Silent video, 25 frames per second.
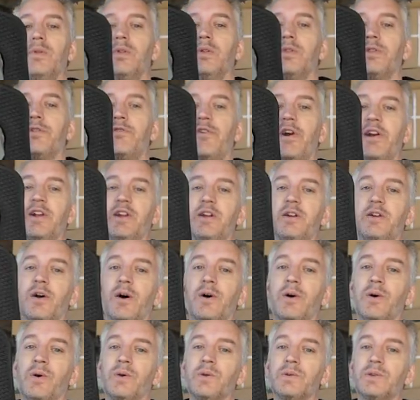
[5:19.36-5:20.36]
threaded
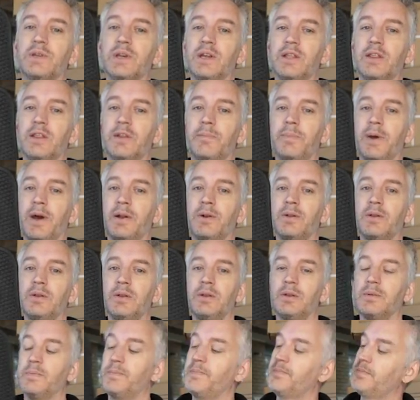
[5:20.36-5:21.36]
holes in the pedal.
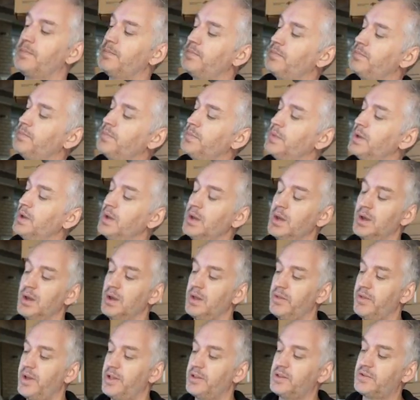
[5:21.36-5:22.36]

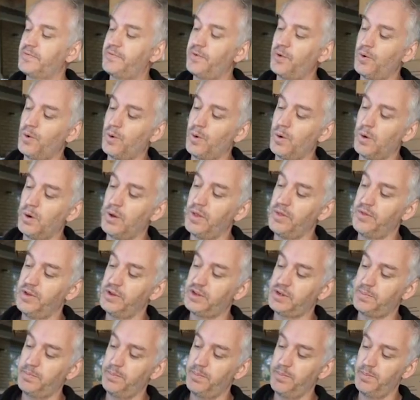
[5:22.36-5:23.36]
That's for
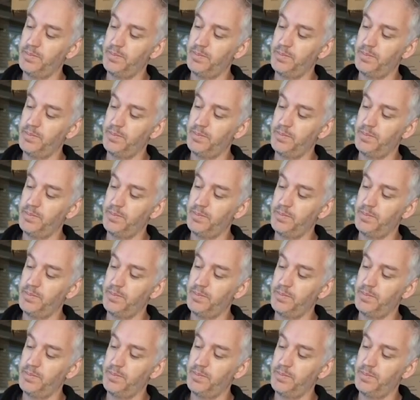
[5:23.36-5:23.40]
this